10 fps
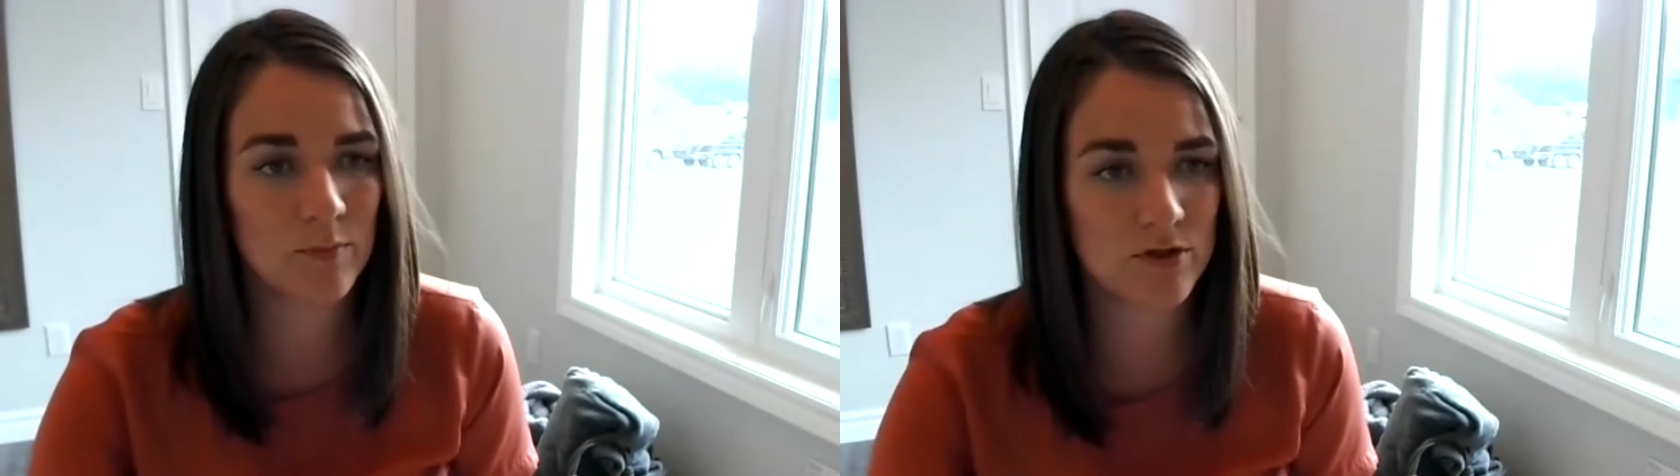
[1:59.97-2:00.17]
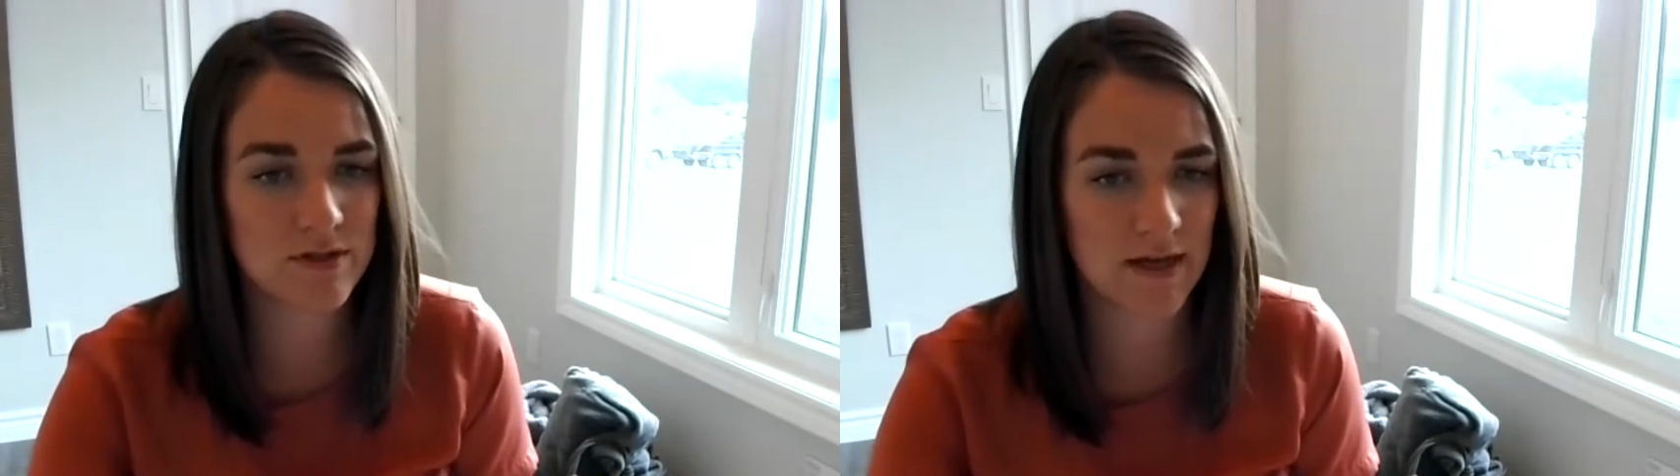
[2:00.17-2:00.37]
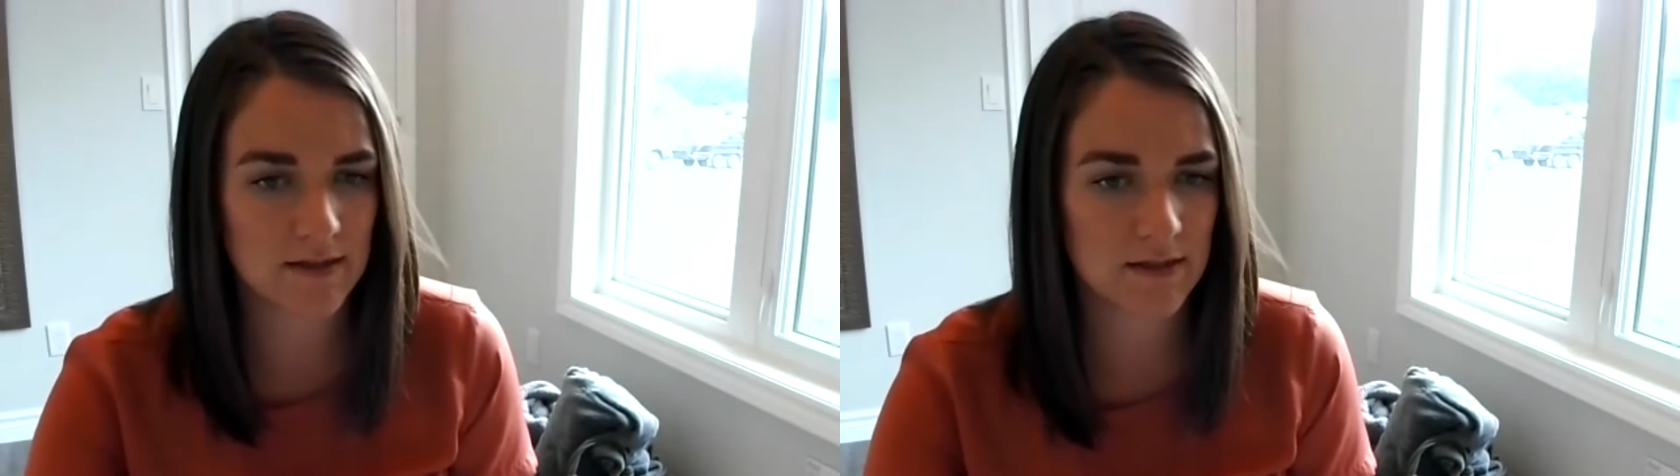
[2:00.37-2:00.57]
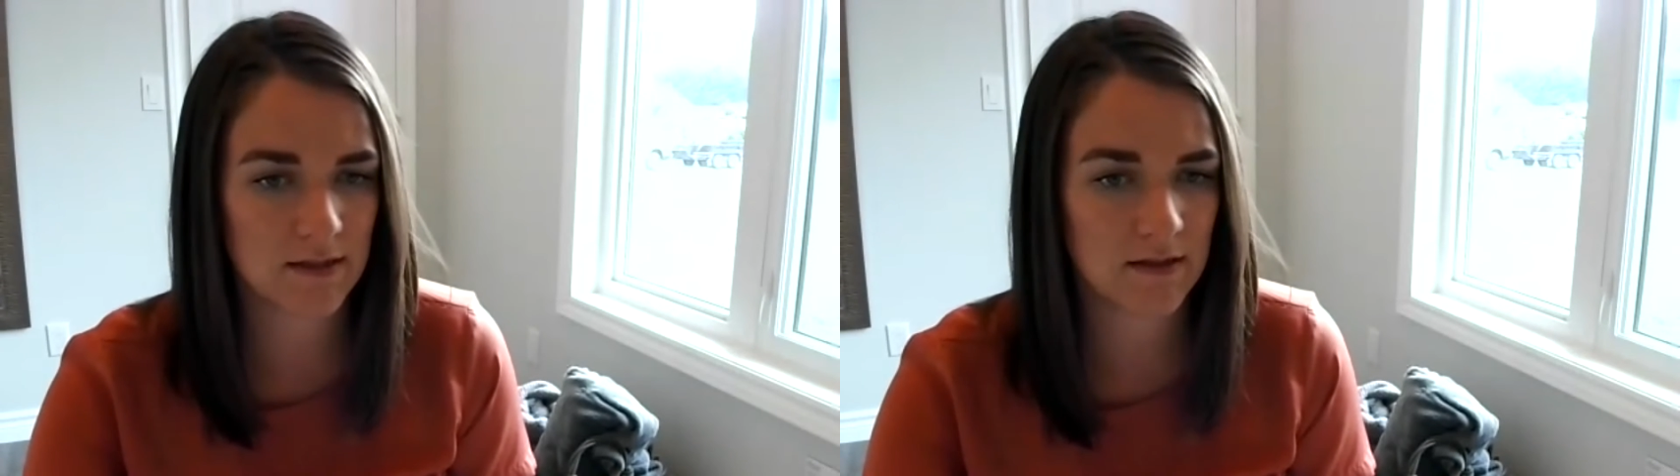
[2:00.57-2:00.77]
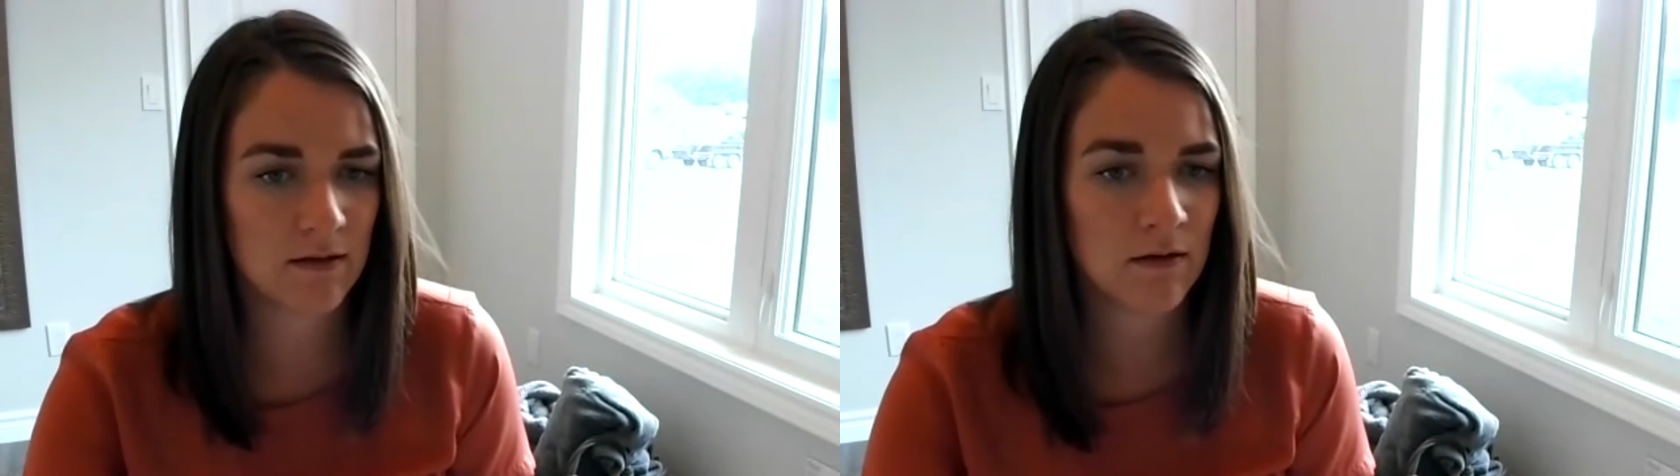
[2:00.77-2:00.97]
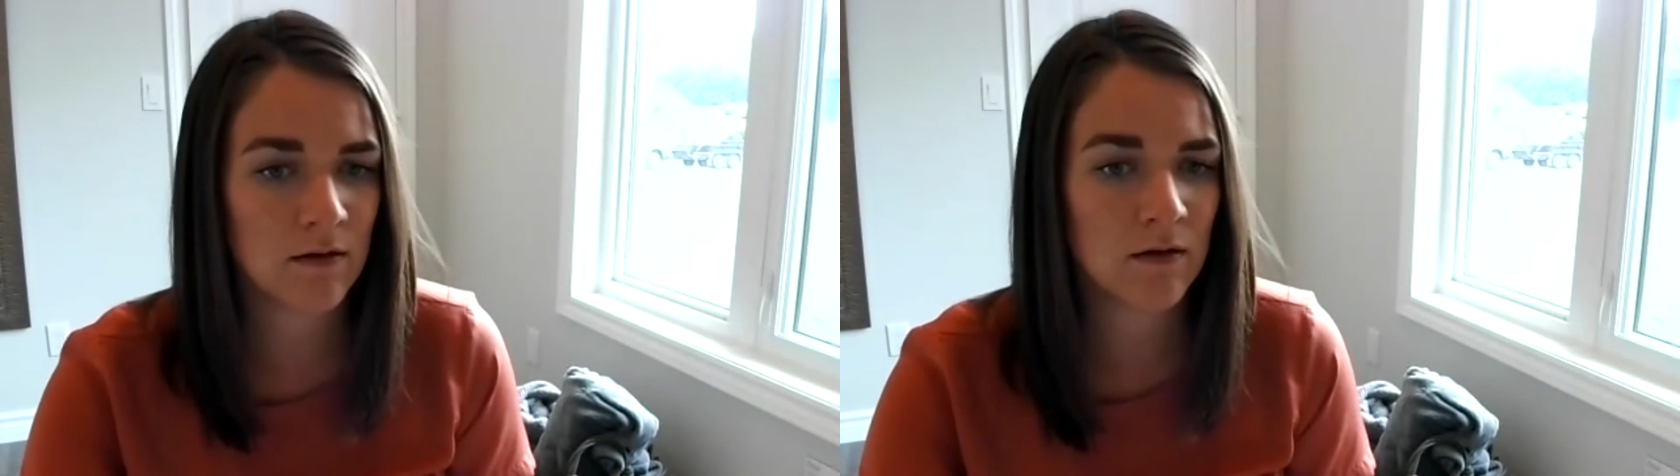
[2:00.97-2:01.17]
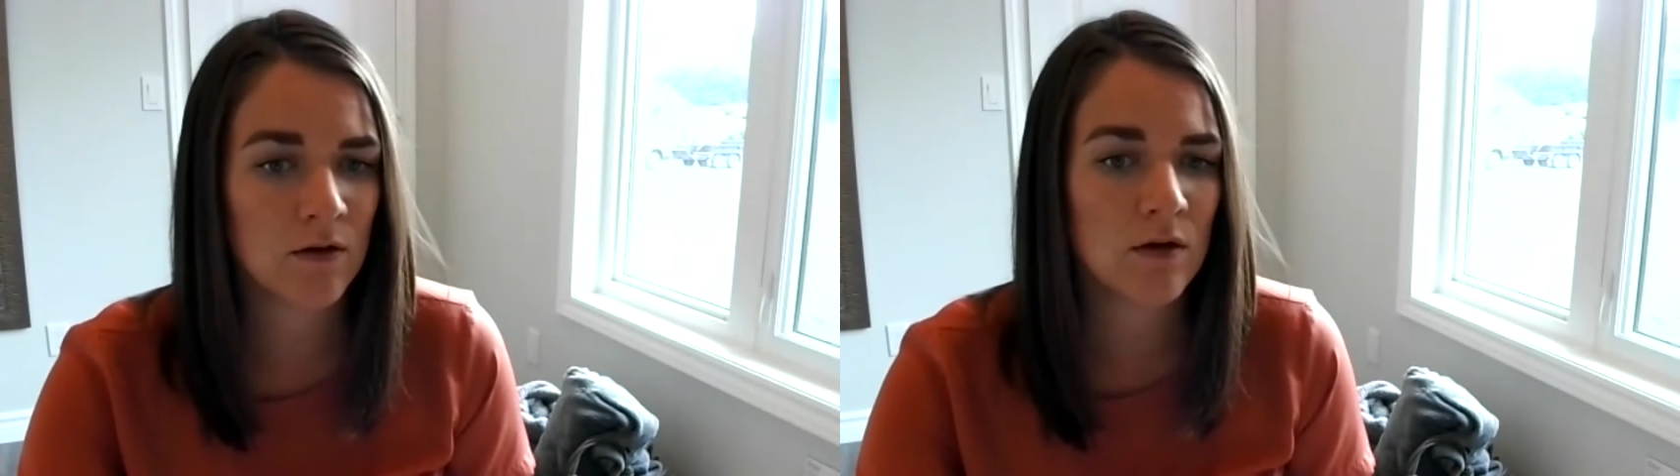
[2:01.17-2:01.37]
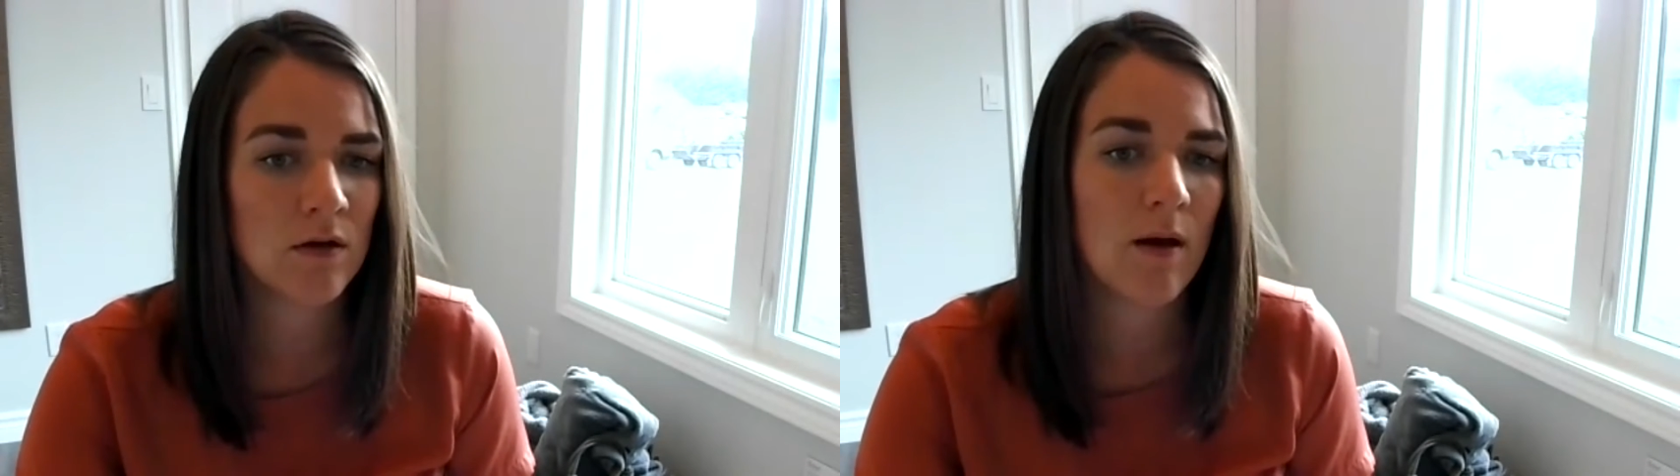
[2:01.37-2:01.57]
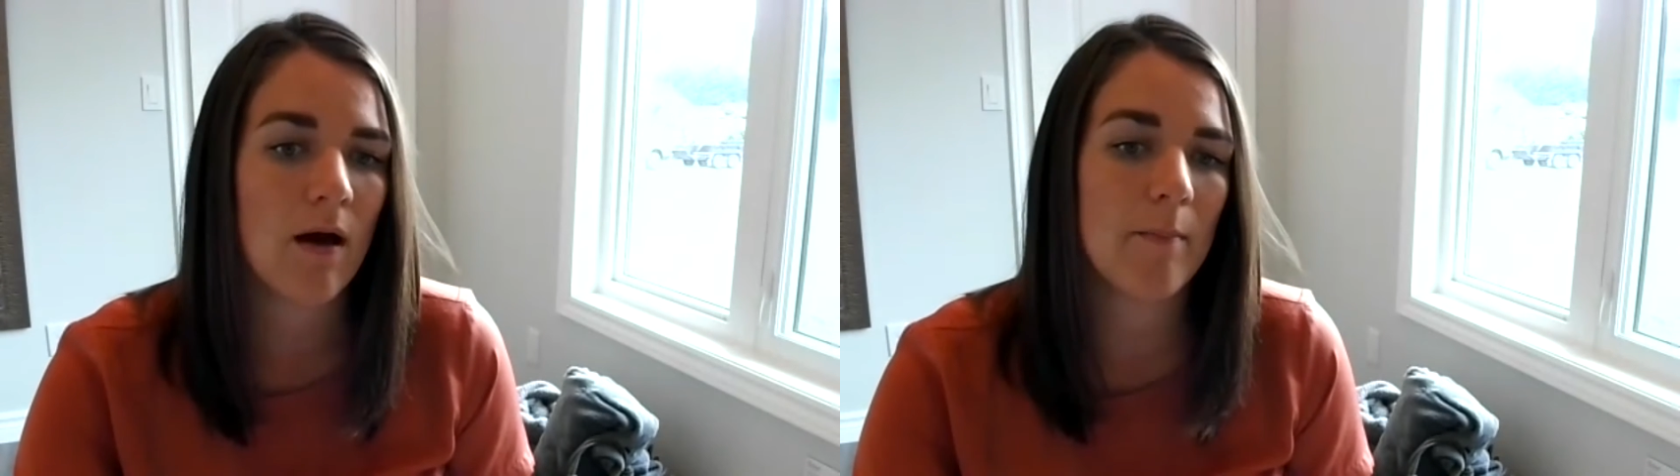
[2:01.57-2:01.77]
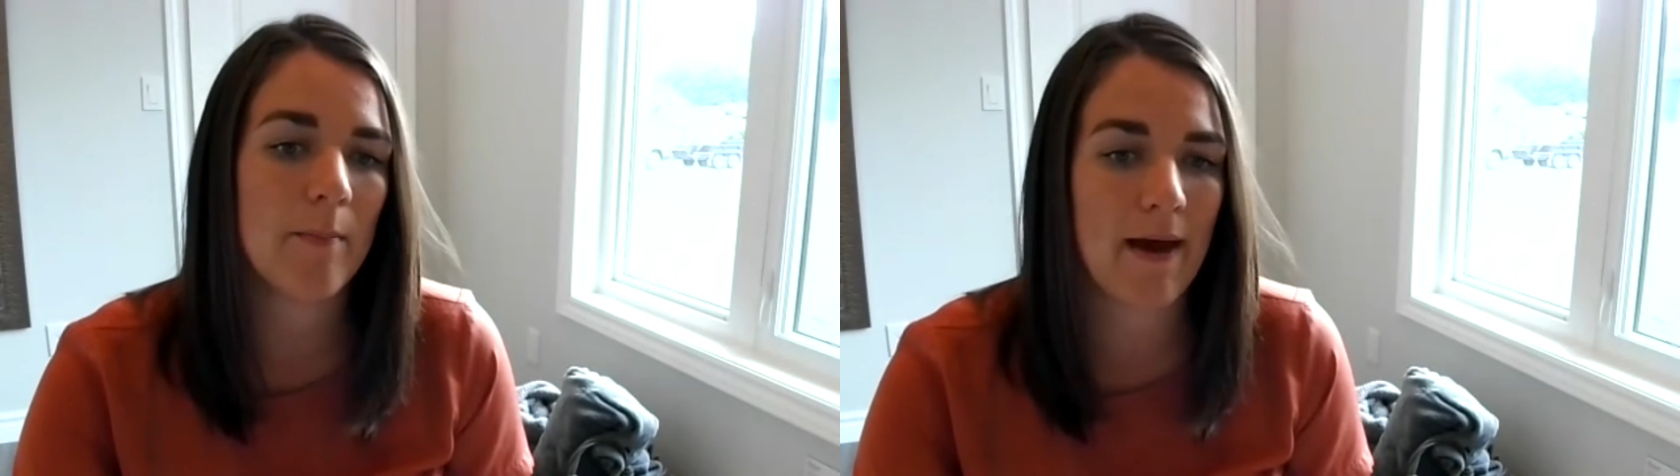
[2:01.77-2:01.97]
protected
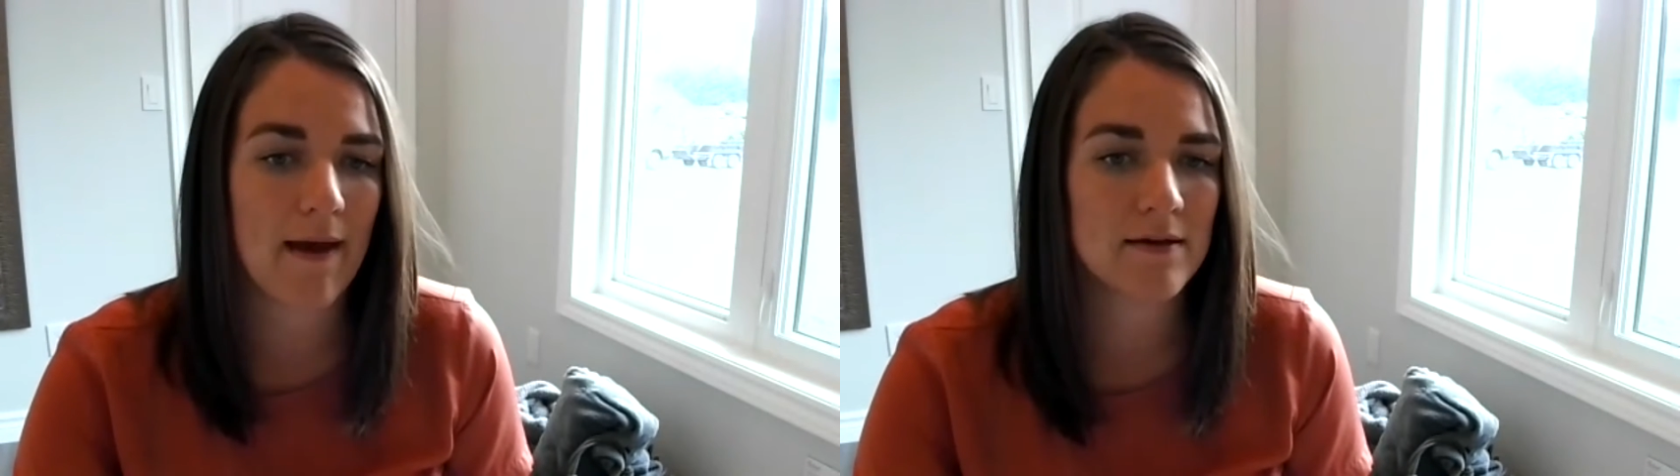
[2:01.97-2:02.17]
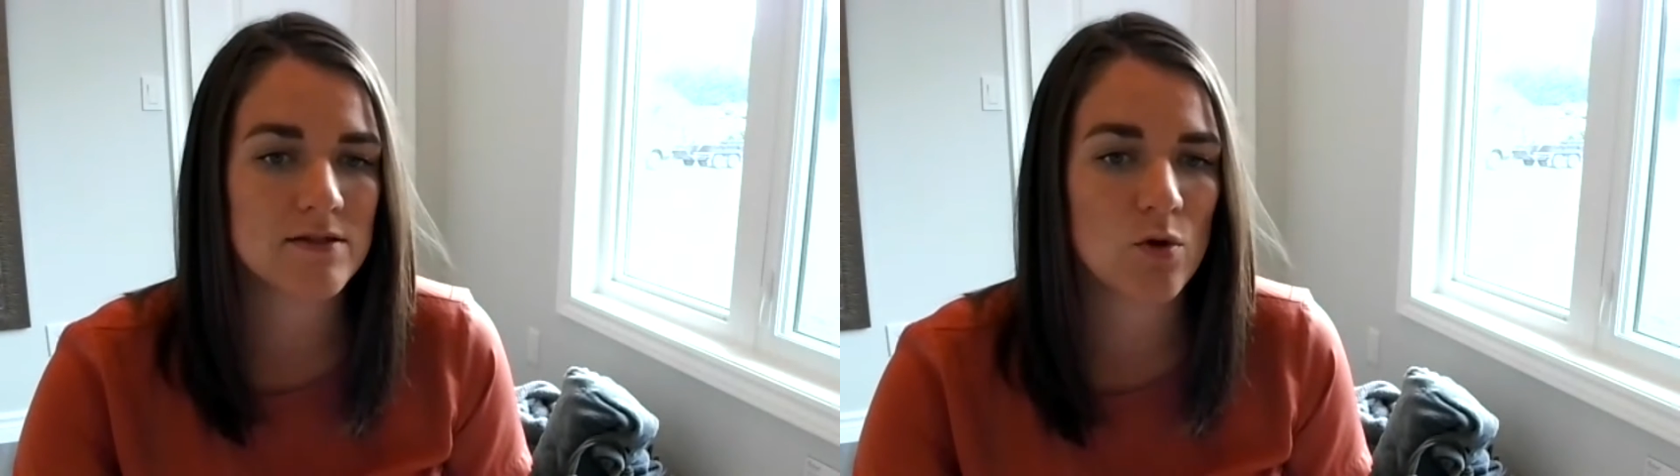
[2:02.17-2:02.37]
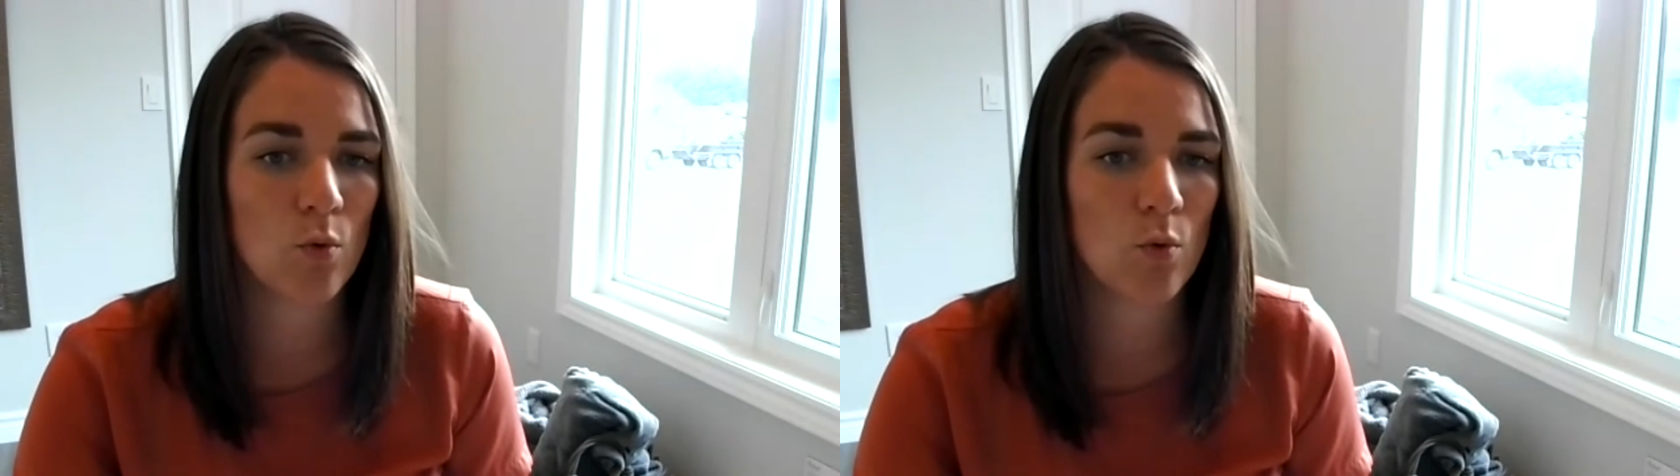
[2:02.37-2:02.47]
bags